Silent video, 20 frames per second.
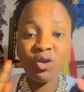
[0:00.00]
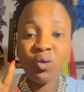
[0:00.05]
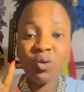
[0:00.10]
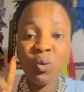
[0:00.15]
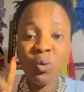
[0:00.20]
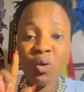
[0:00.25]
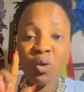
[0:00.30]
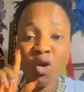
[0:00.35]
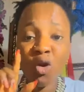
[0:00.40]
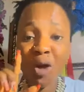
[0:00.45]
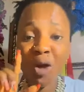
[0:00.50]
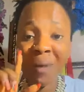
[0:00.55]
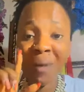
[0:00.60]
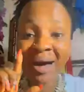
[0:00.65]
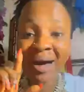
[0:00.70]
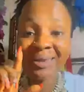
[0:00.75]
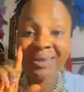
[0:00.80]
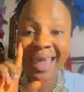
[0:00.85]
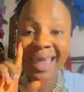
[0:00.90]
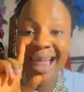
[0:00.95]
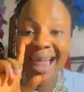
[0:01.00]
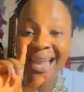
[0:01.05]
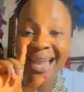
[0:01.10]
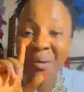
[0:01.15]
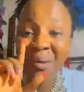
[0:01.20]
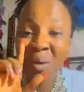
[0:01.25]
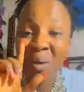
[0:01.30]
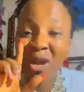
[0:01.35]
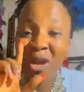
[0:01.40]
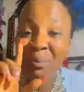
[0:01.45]
you will come out
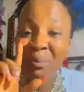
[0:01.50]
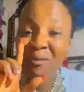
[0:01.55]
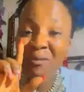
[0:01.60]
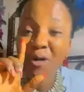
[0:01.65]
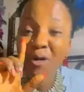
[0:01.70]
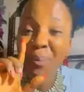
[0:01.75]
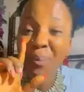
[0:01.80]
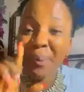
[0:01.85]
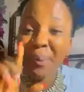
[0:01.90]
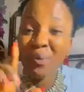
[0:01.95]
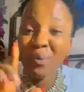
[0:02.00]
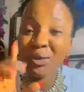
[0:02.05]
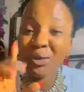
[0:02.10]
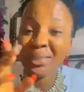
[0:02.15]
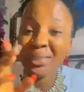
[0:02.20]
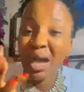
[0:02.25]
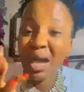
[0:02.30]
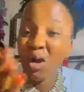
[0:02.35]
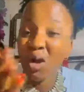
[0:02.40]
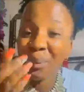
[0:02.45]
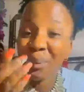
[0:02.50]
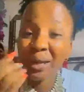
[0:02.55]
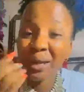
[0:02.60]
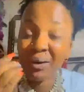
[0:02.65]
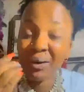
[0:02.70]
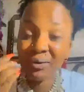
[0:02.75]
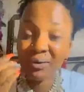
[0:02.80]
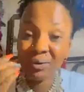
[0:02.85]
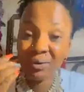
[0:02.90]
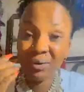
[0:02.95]
early morning before people will start
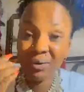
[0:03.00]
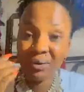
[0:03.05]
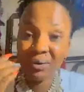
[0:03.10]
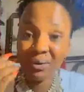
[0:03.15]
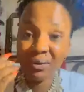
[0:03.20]
coming out.